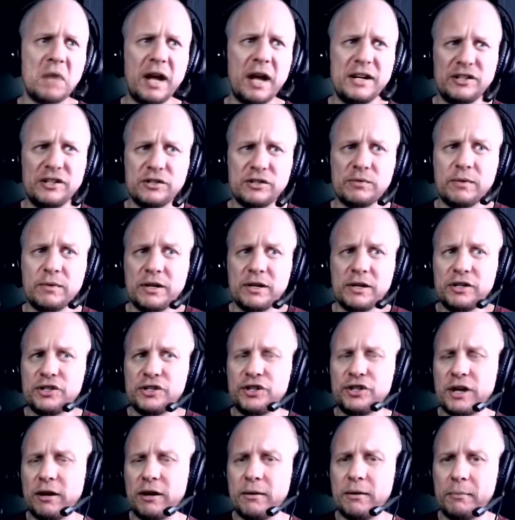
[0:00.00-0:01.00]
just want to
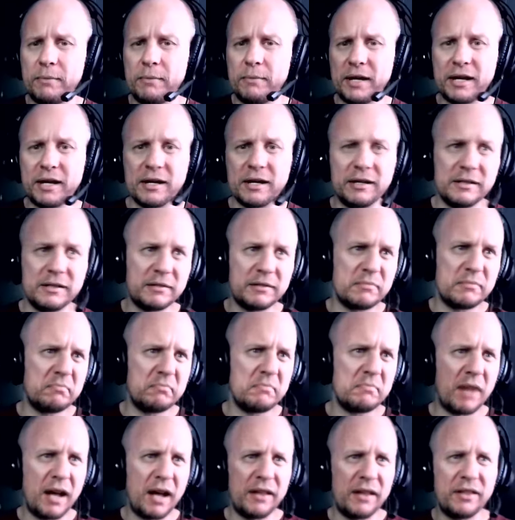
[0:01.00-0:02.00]
share them because
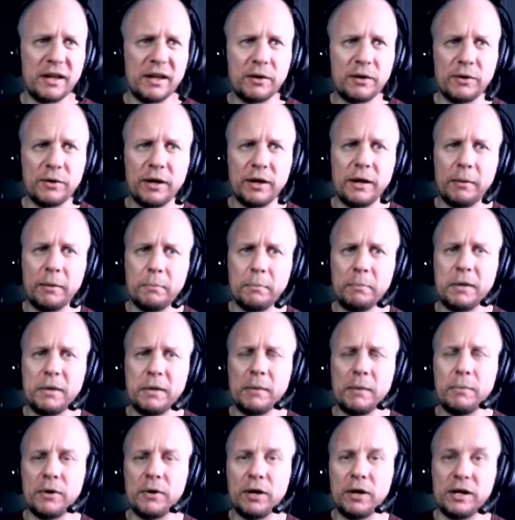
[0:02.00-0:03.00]
I think it will help
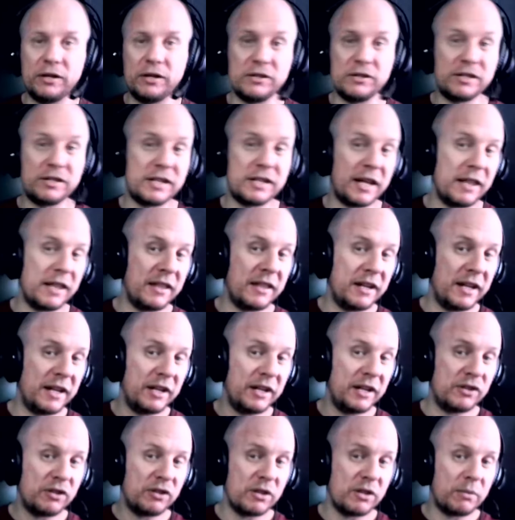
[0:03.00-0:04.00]
people understand the
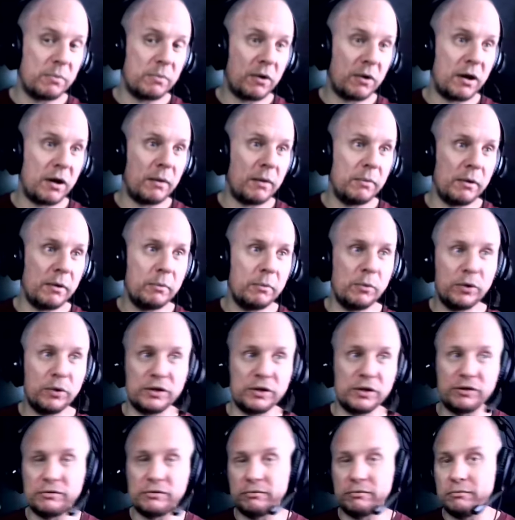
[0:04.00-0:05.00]
nature of the problem,
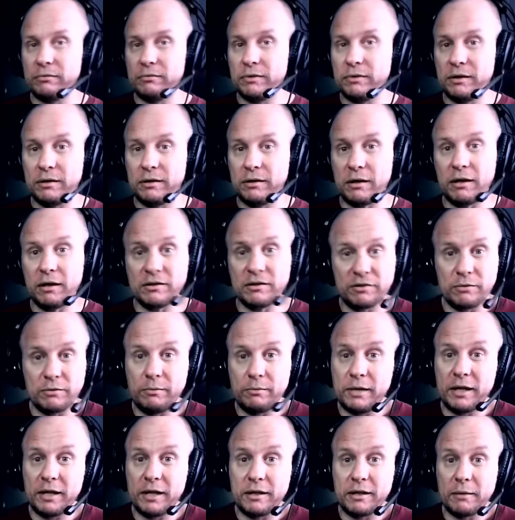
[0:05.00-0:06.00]
which would also
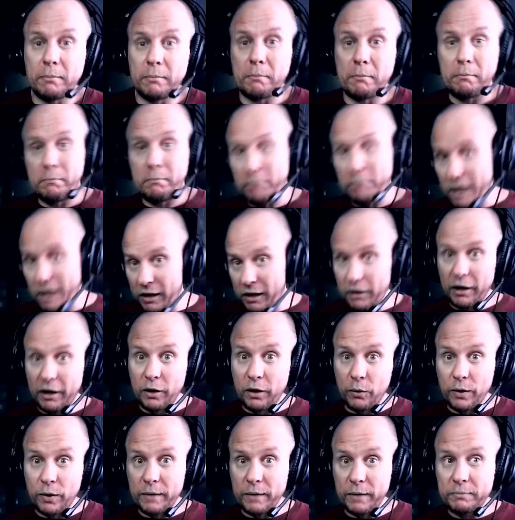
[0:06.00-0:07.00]
make them better
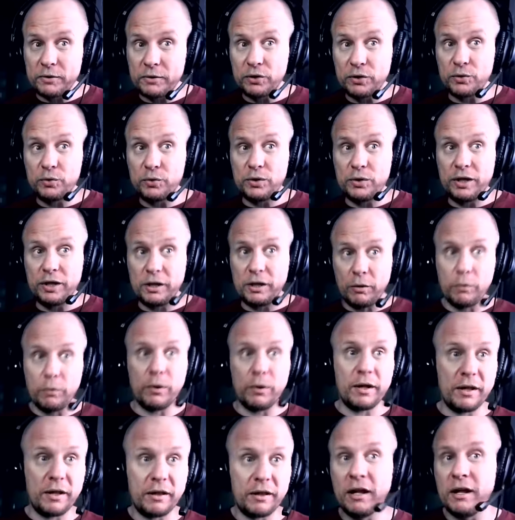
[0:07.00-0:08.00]
equipped to deal
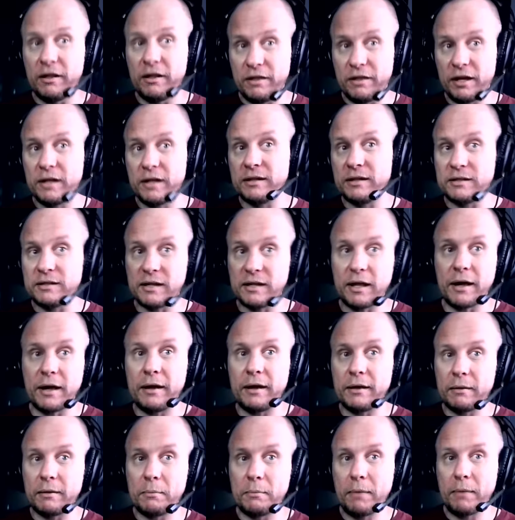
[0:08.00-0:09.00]
with things
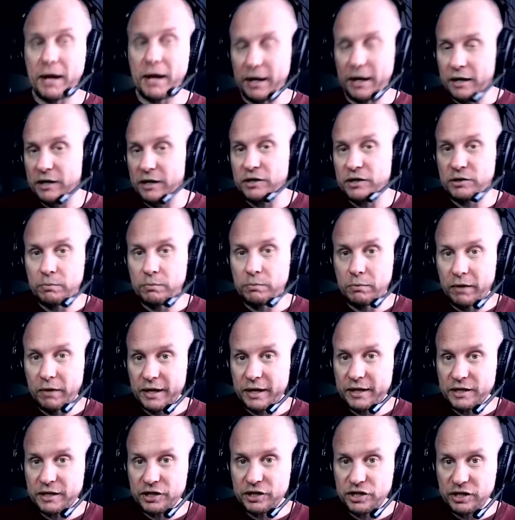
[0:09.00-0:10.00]
like package
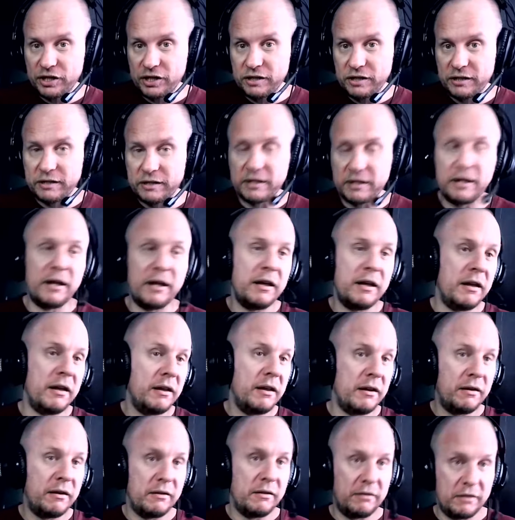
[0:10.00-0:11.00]
breakages
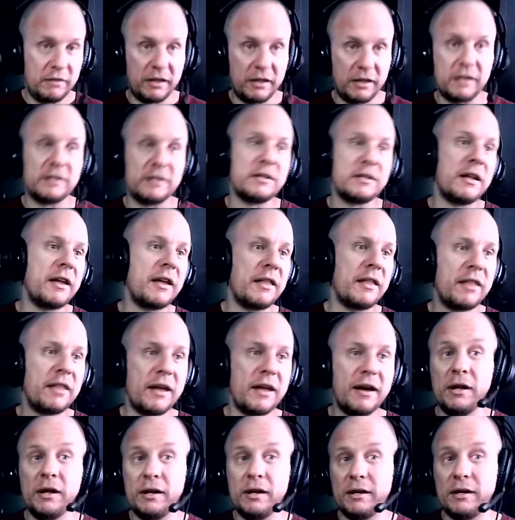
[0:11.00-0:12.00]
and things like
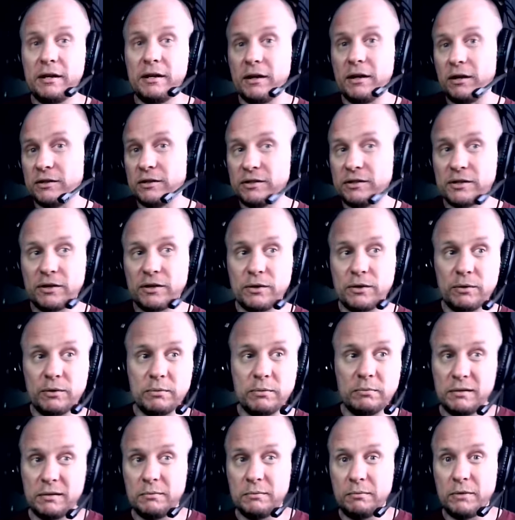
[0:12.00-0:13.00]
that. And also,
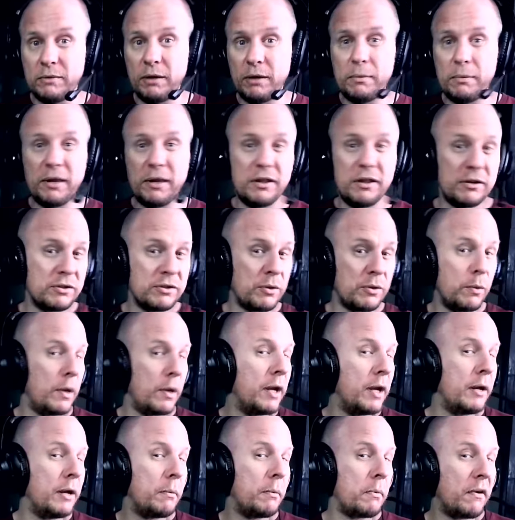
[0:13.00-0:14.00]
maybe there's a
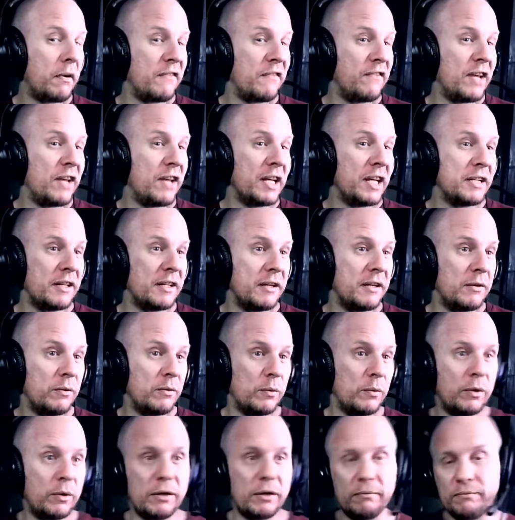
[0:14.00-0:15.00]
way to prevent it.
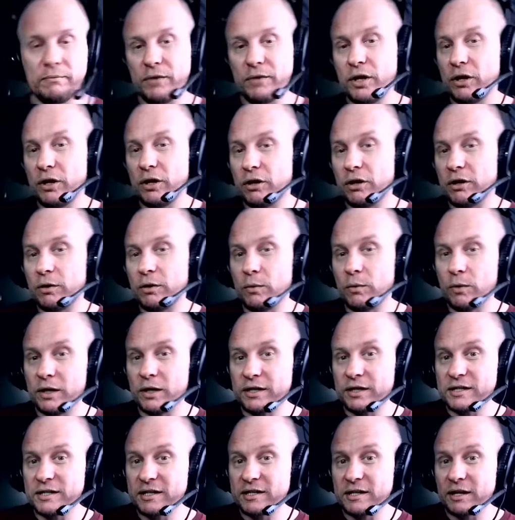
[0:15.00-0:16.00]
Well, you're going to want
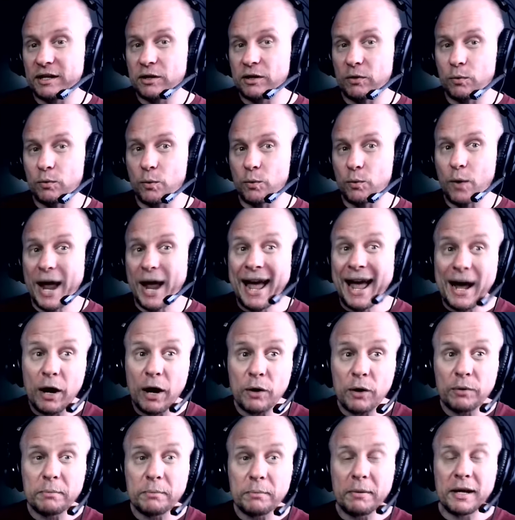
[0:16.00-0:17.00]
to stick
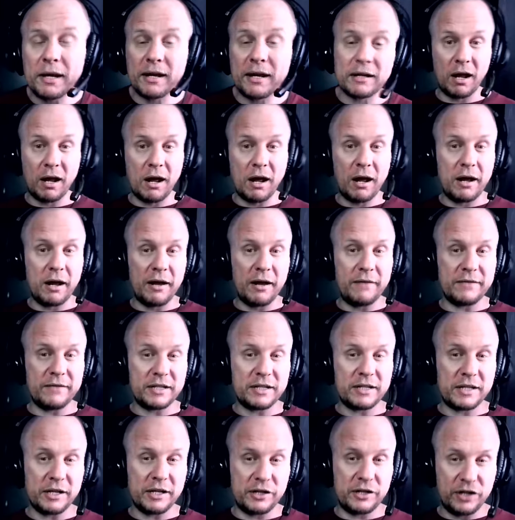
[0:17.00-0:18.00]
around because I have a
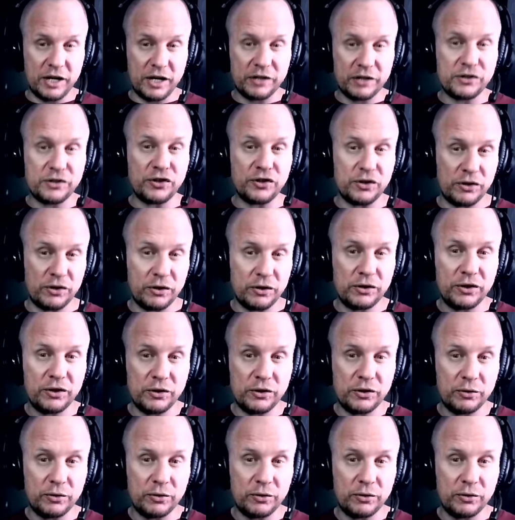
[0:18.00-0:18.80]
suggestion or two